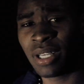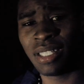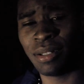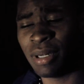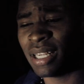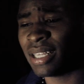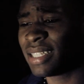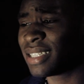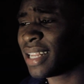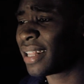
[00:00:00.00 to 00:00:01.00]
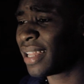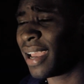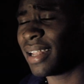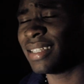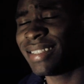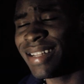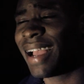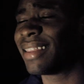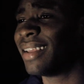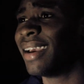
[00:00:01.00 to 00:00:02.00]
You gonna get your money. It's not that.
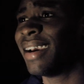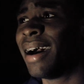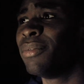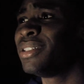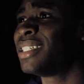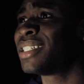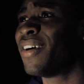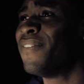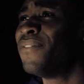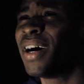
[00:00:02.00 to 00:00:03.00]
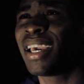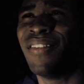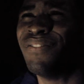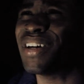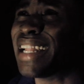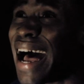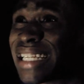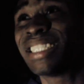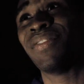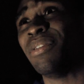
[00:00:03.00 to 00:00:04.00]
It's not that. I was just a fucking
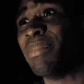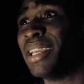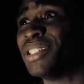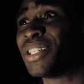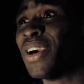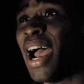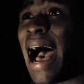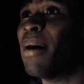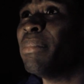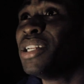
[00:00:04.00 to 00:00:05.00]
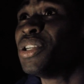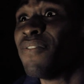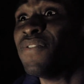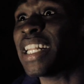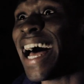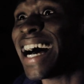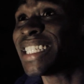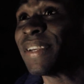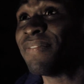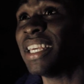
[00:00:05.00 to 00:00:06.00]
philosophy major. I majored in
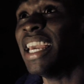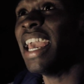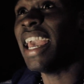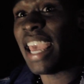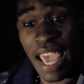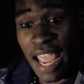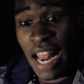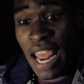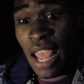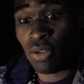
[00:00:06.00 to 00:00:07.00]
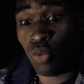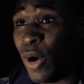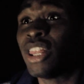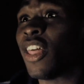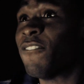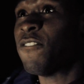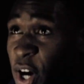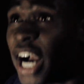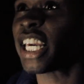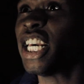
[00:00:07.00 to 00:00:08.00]
philosophy. What the
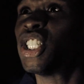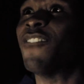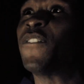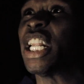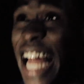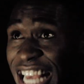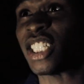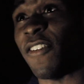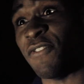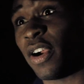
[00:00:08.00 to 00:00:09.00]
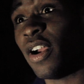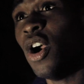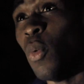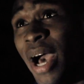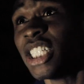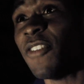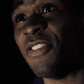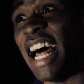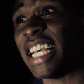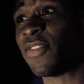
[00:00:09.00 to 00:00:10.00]
fuck is a philosopher? What
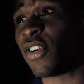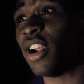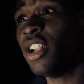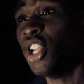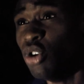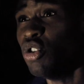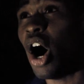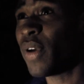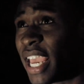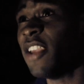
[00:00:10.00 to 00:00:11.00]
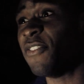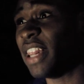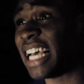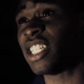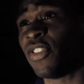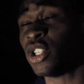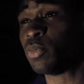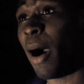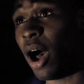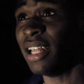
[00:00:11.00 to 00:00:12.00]
is a philosopher? Do you know any
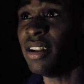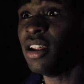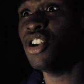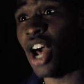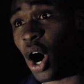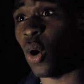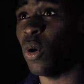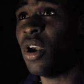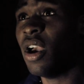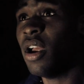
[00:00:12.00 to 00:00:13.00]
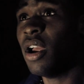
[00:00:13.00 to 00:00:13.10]
philosophers balling? No.